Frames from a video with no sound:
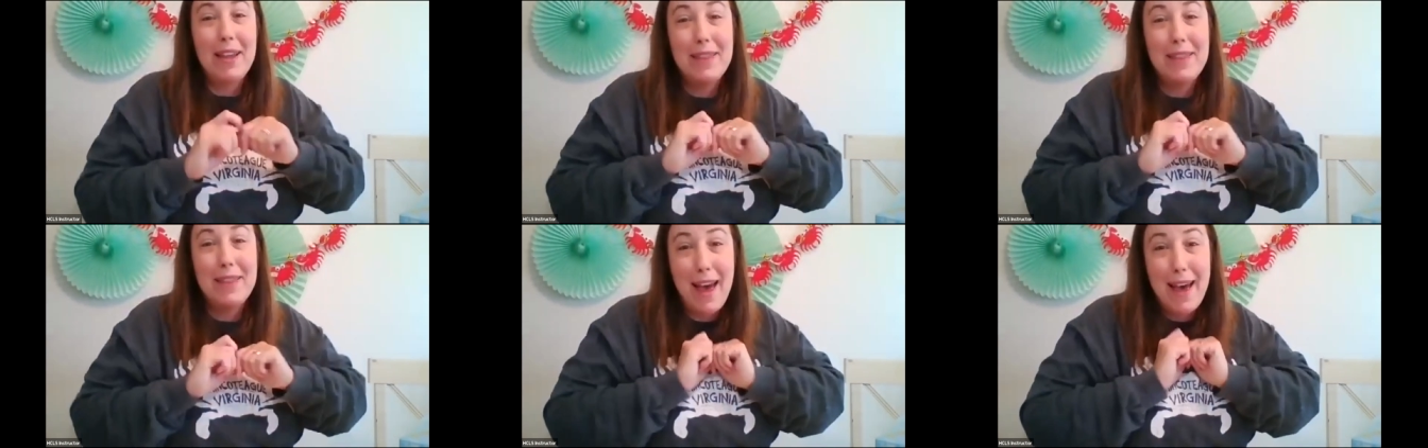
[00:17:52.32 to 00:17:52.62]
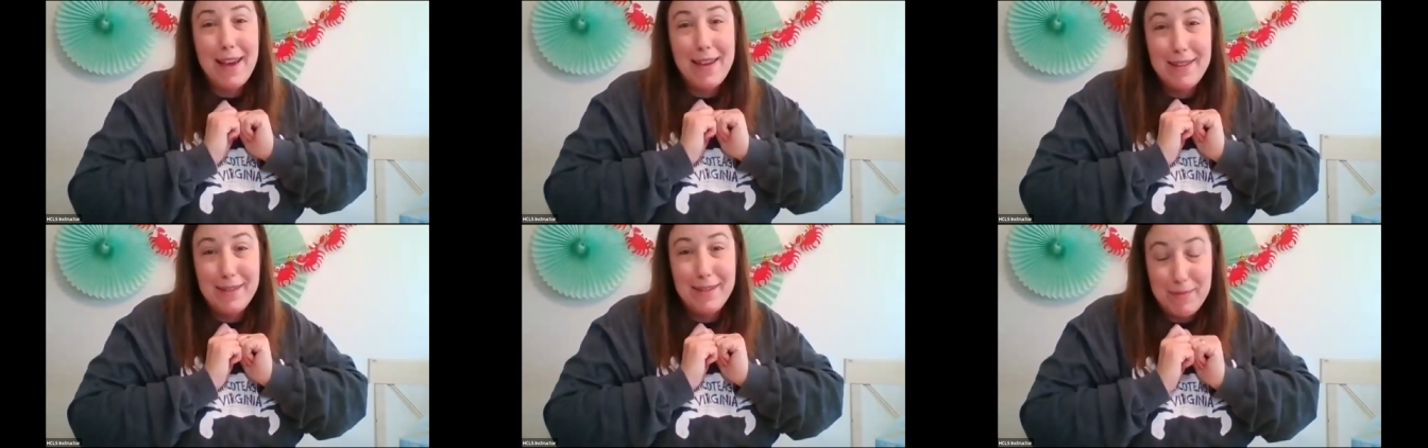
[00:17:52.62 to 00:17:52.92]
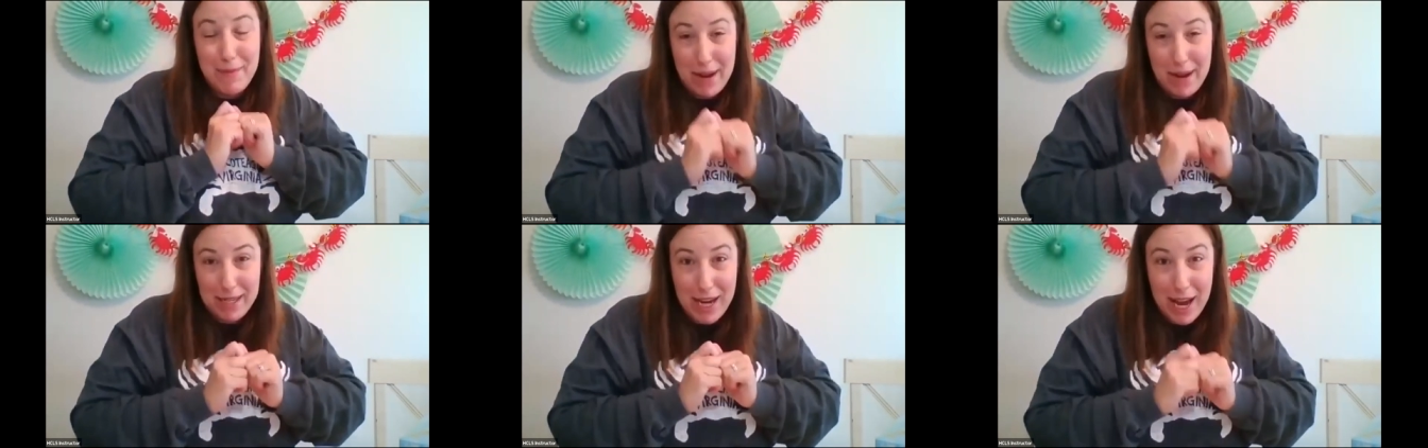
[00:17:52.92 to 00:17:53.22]
That is
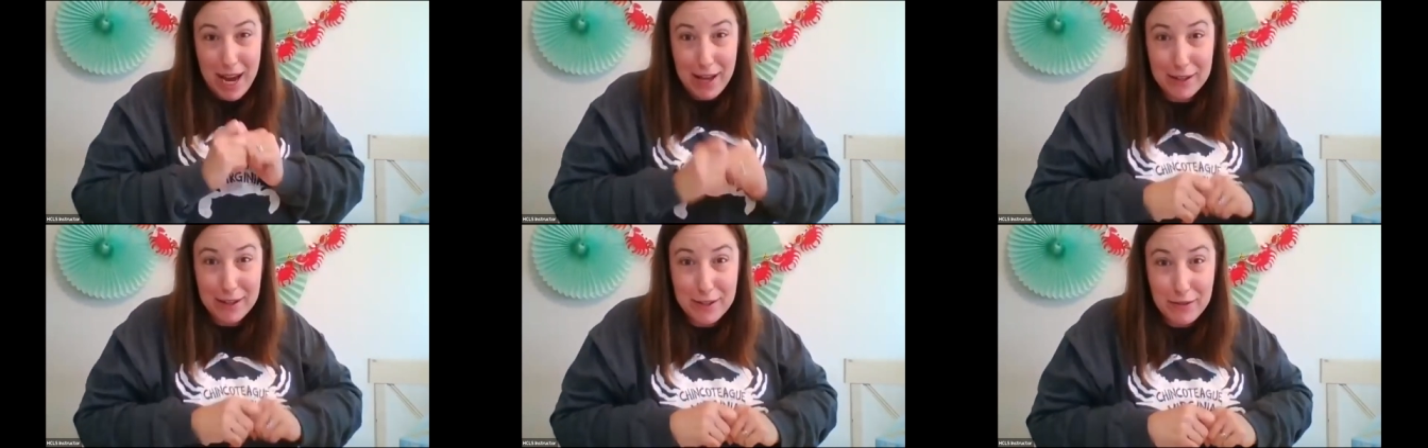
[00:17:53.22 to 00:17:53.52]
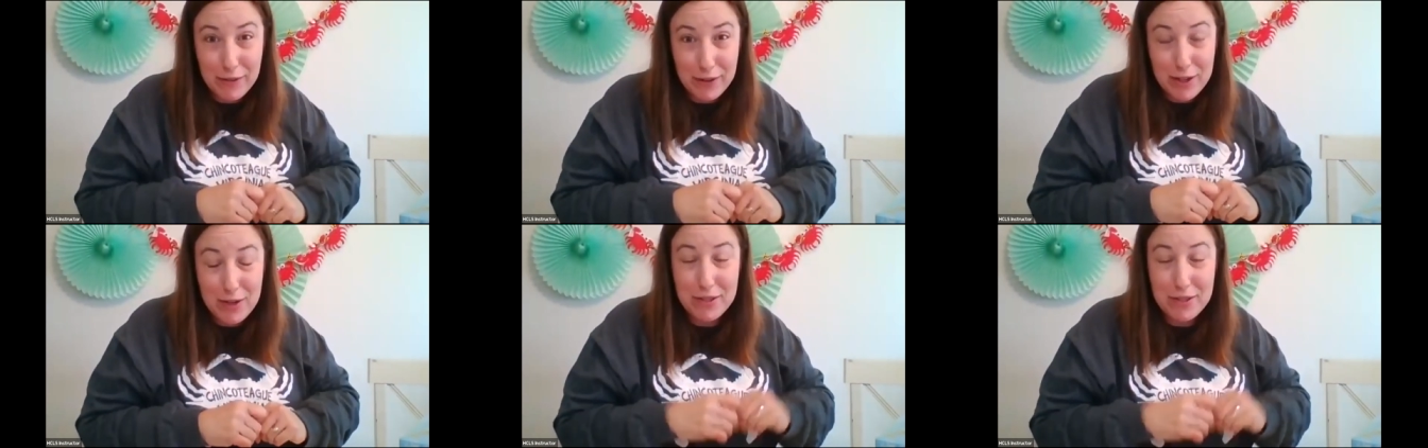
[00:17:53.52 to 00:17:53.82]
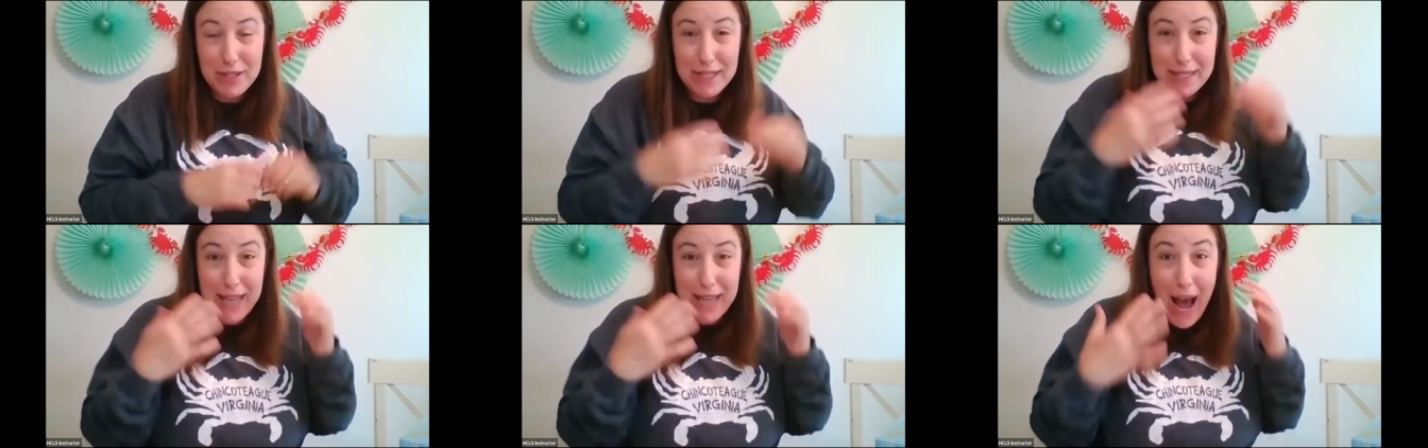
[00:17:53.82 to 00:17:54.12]
my challenge for you.
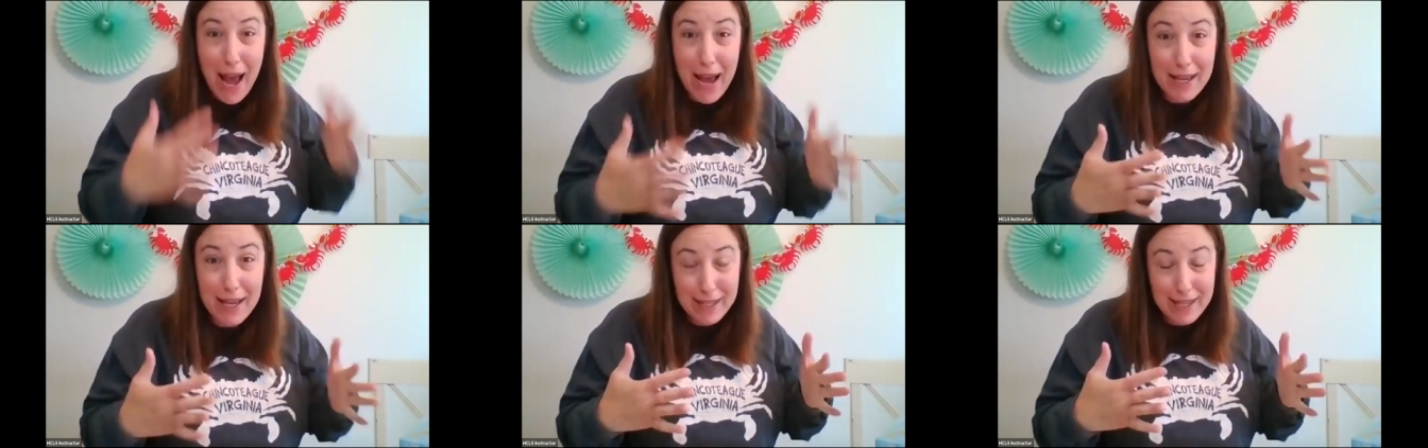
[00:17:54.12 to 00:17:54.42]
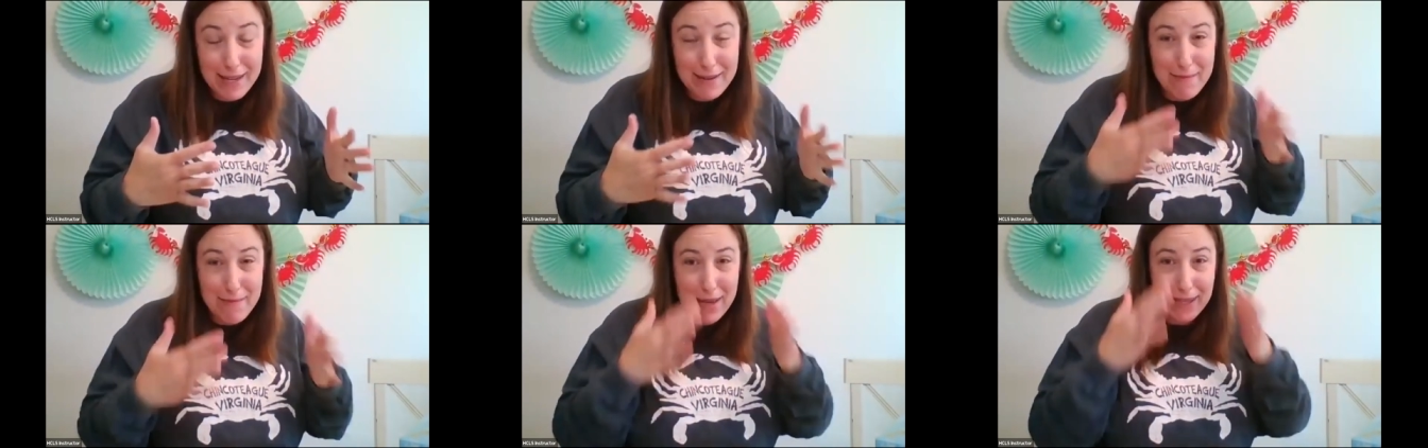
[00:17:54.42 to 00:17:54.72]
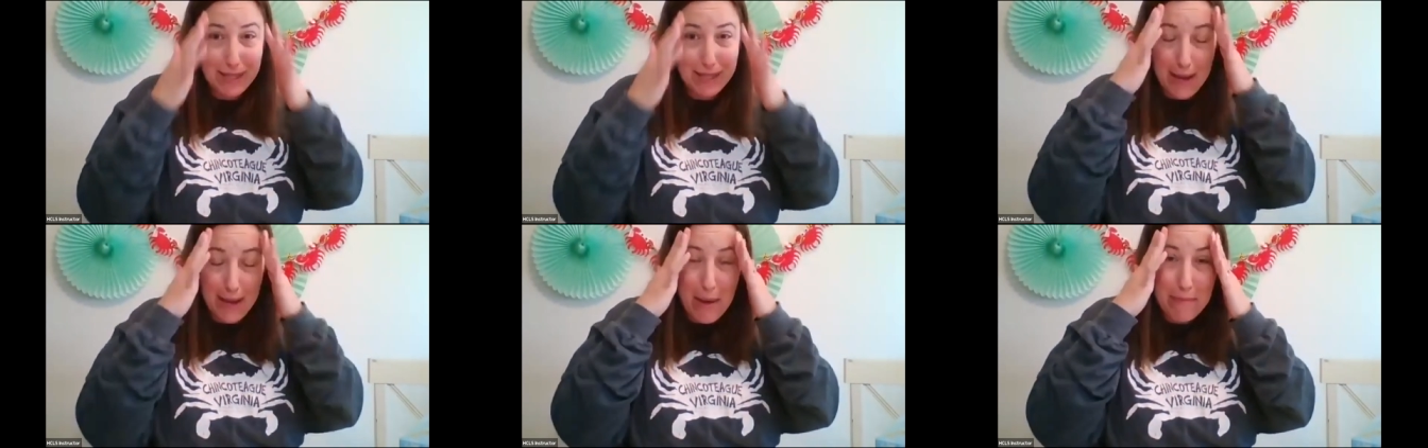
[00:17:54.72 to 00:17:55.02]
Since I keep
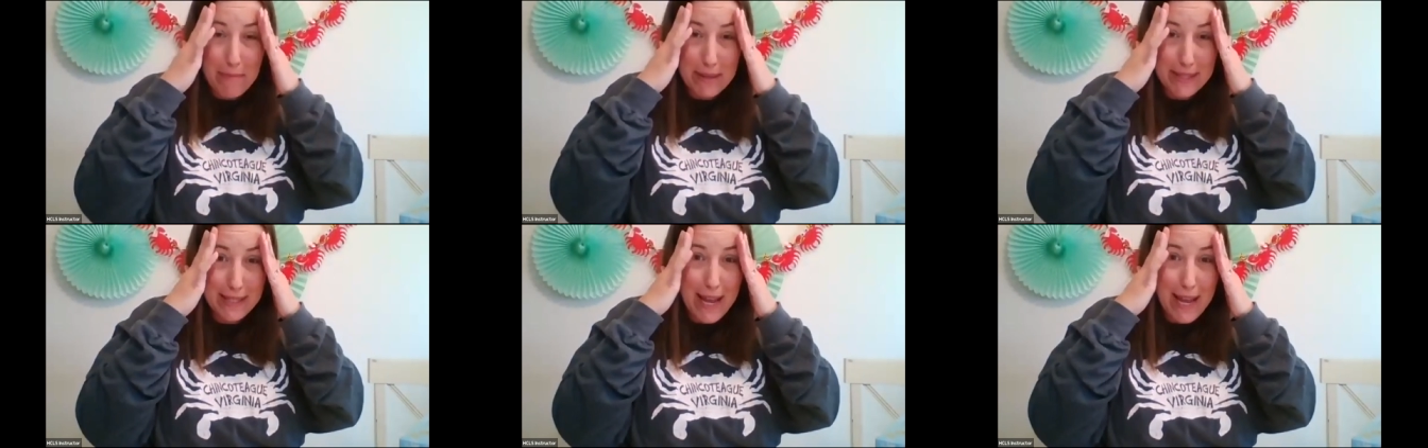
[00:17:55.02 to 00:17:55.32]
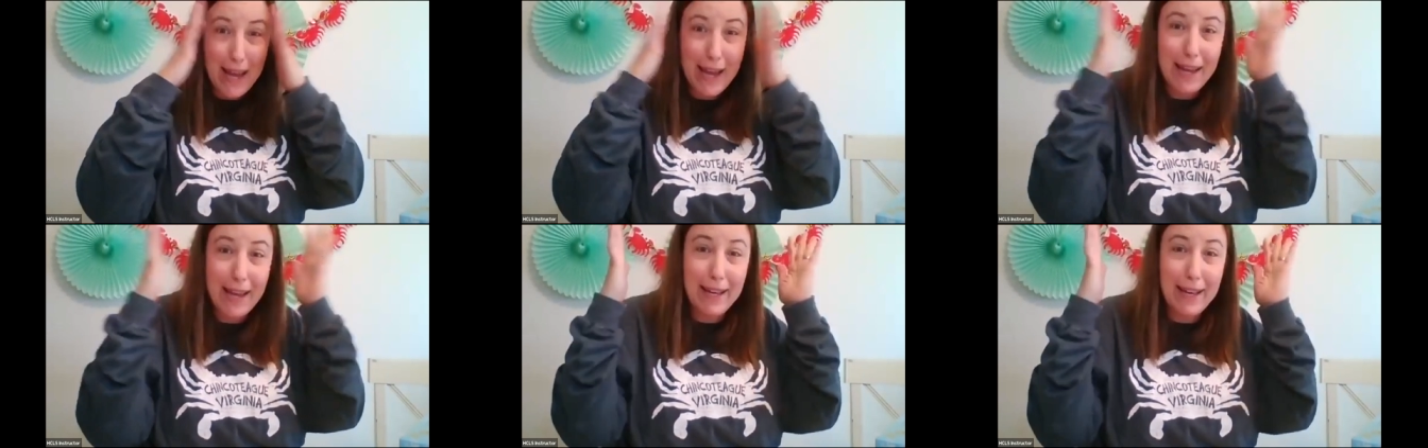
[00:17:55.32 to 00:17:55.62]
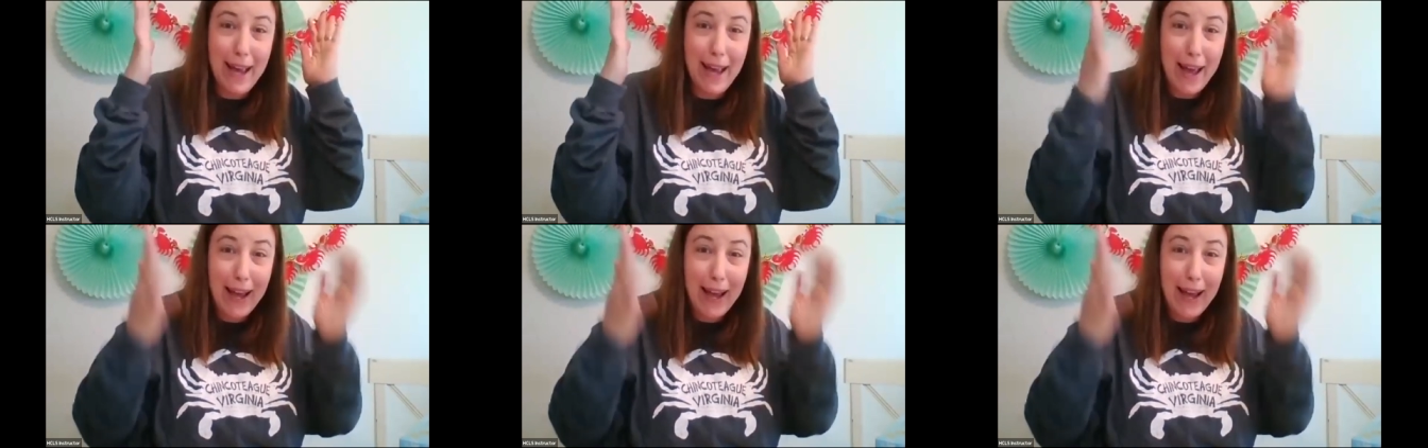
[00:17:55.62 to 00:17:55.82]
messing up and saying